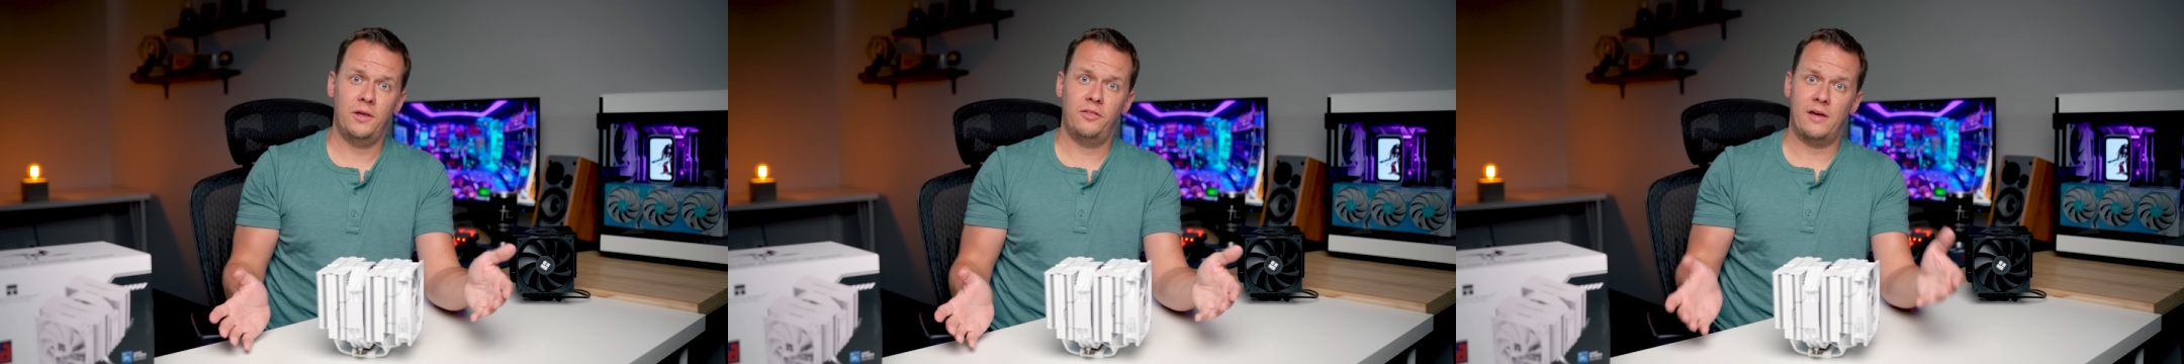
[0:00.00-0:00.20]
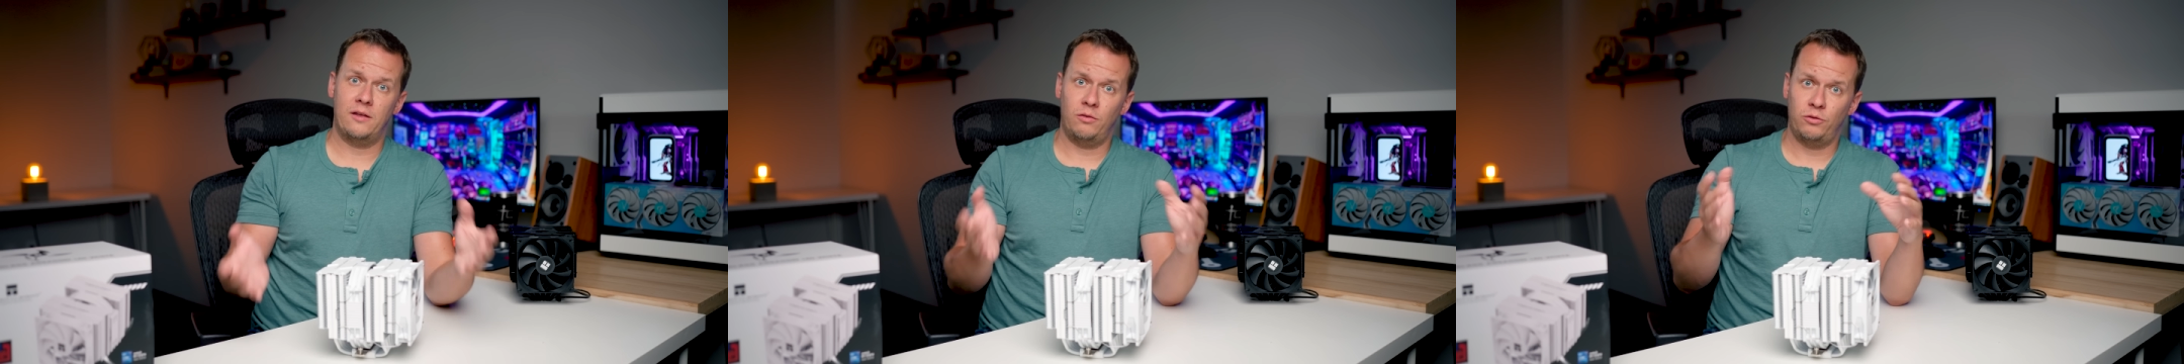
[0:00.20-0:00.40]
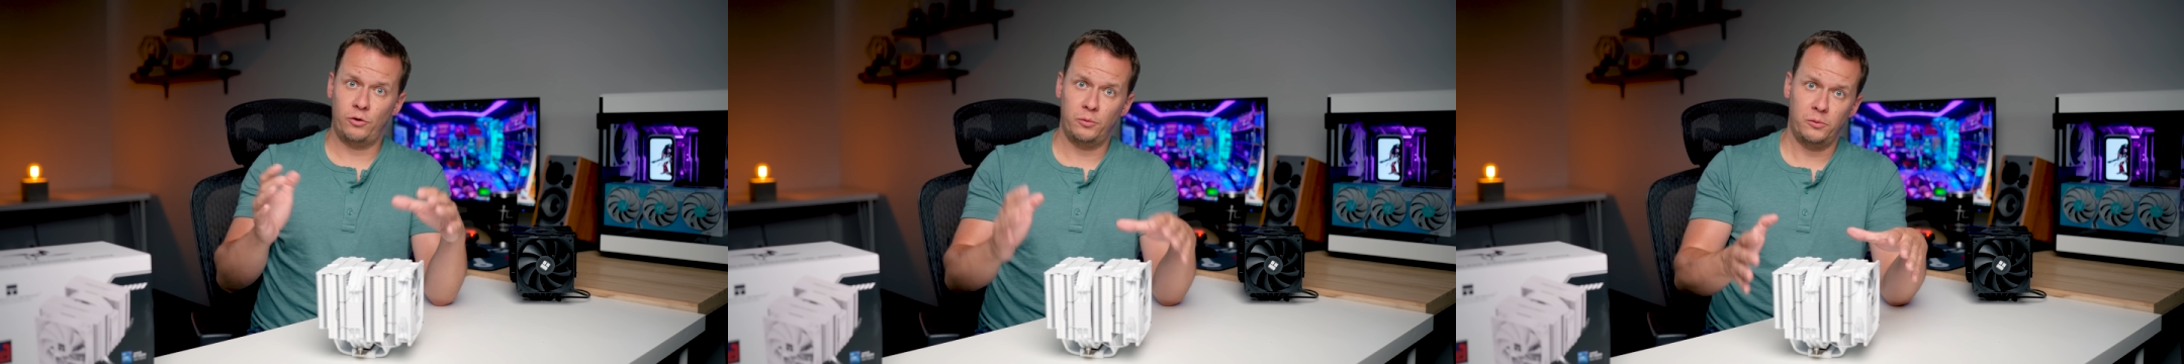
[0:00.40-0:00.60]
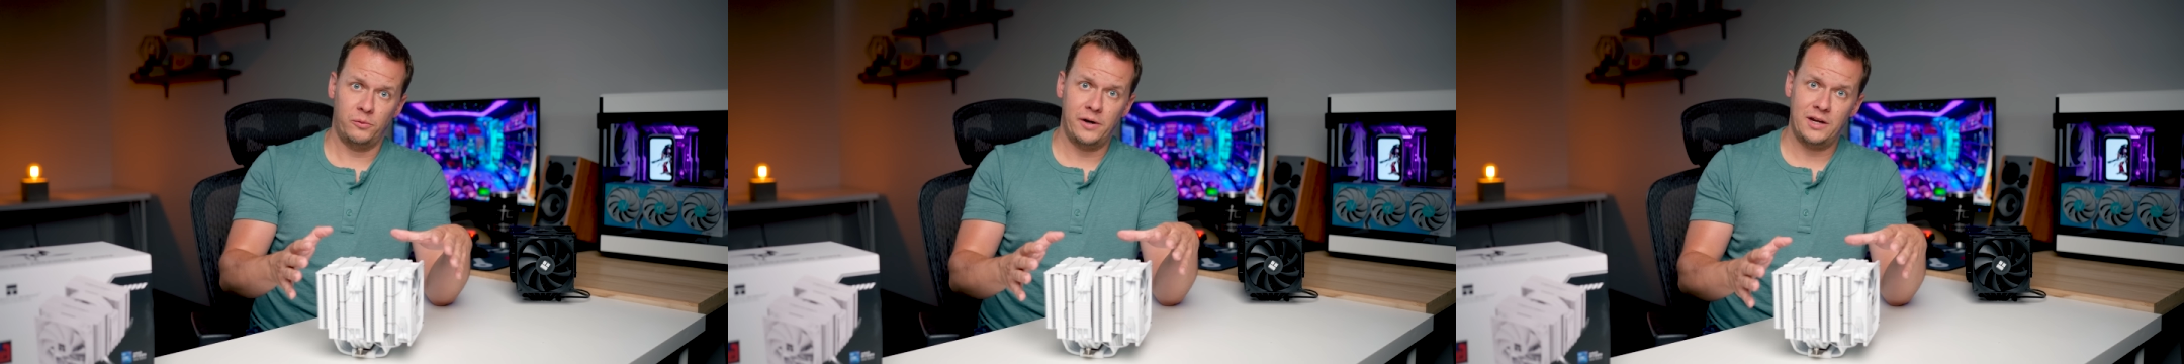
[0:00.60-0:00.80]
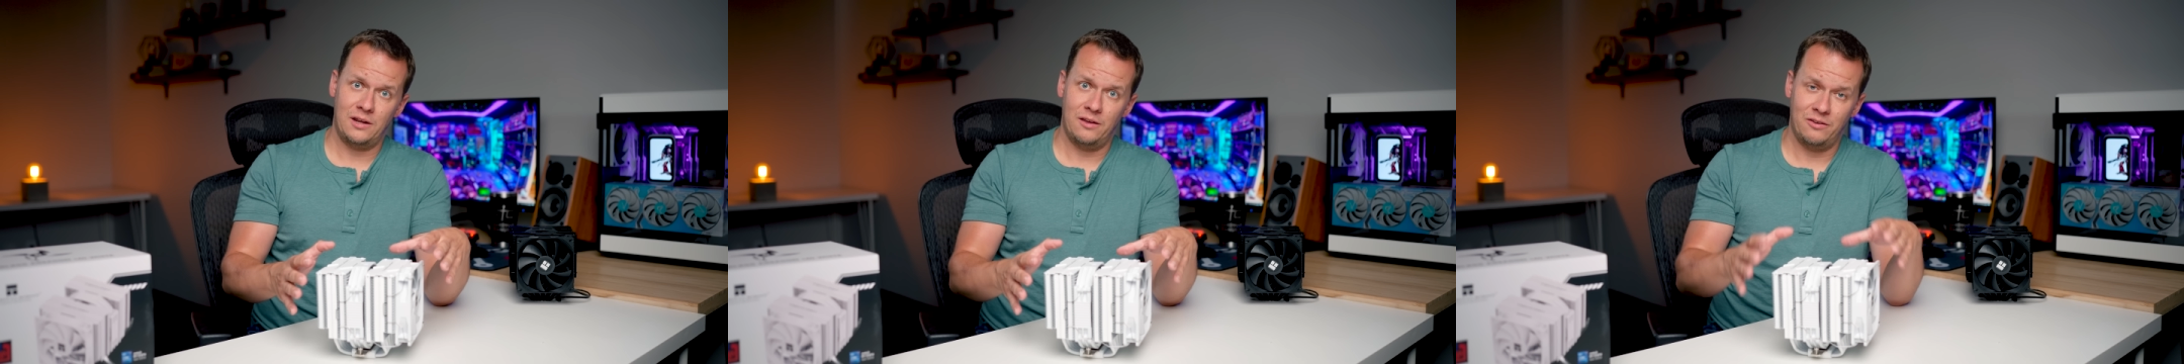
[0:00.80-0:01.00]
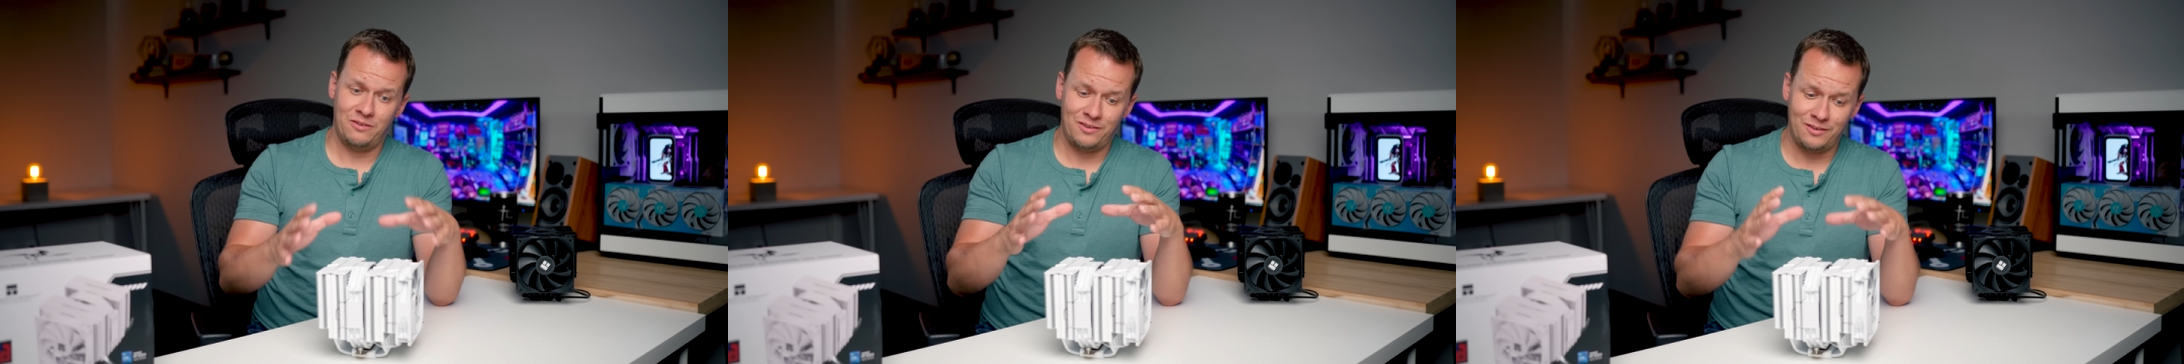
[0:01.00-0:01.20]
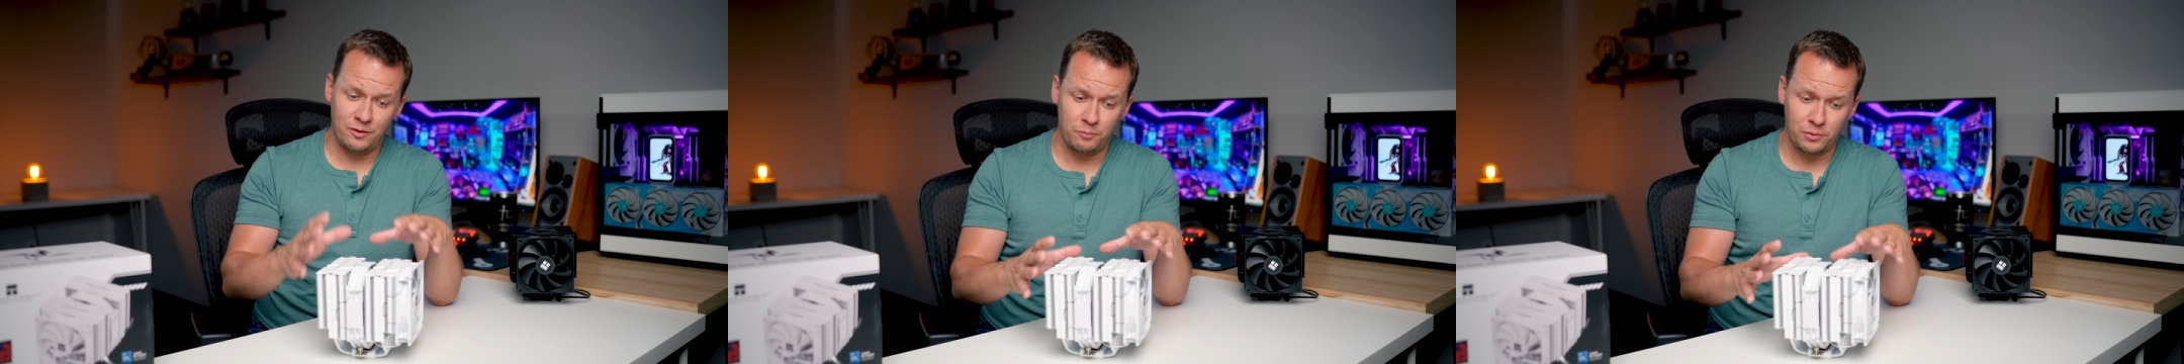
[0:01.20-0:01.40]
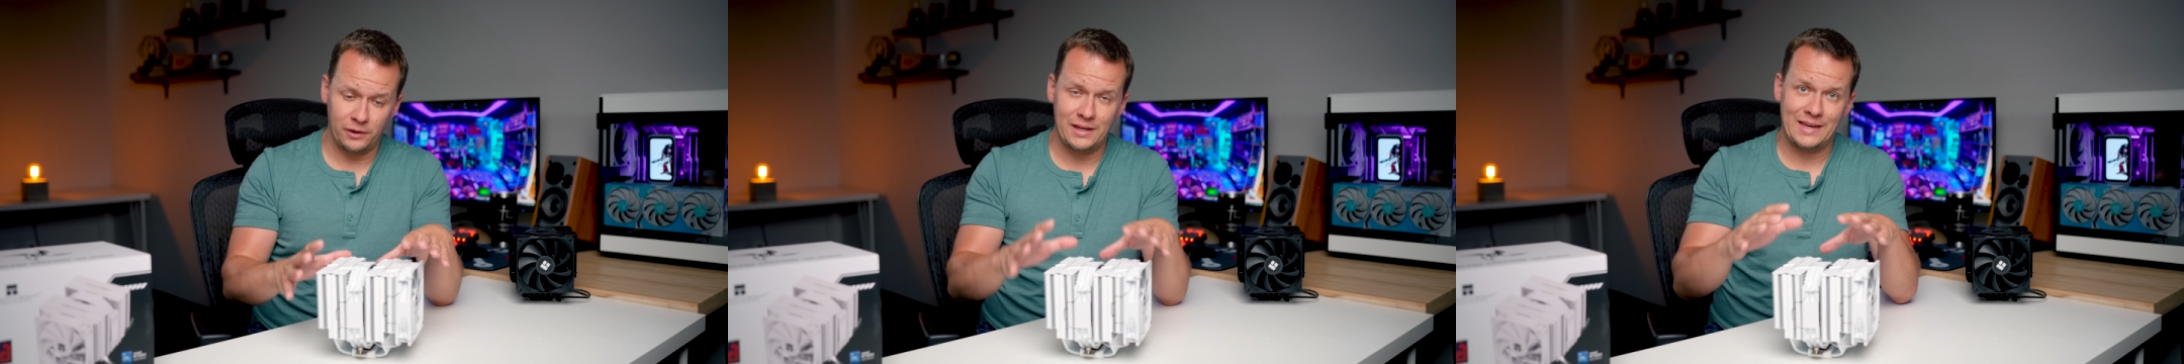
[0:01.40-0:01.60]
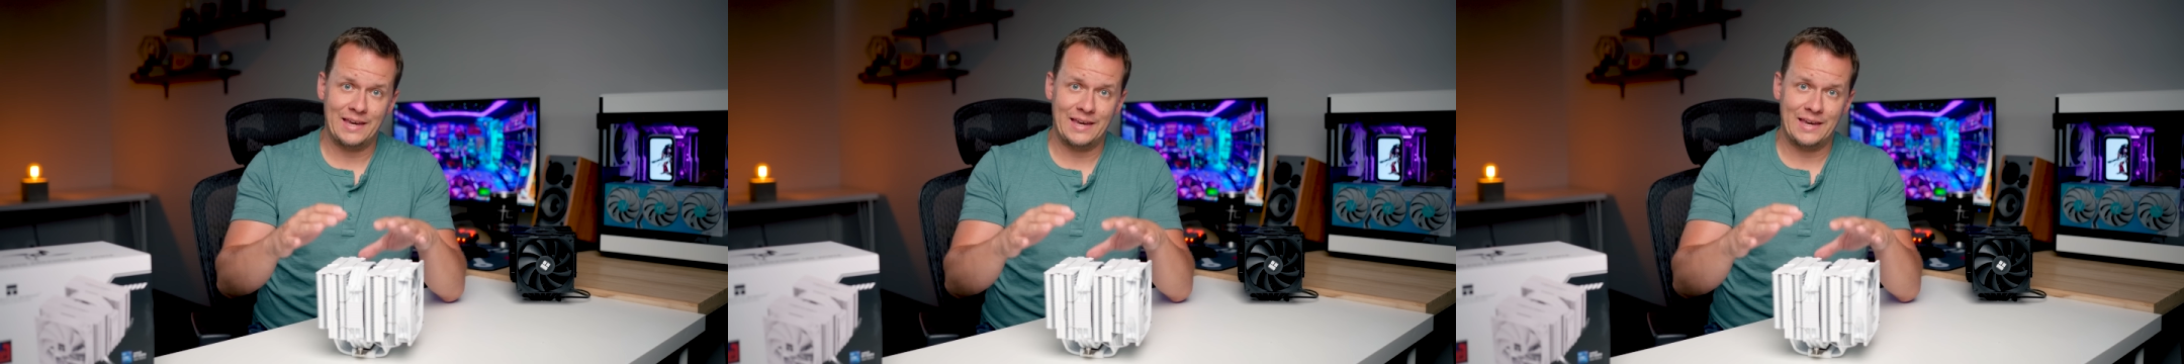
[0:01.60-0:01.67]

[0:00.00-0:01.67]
be that Thermalright is simply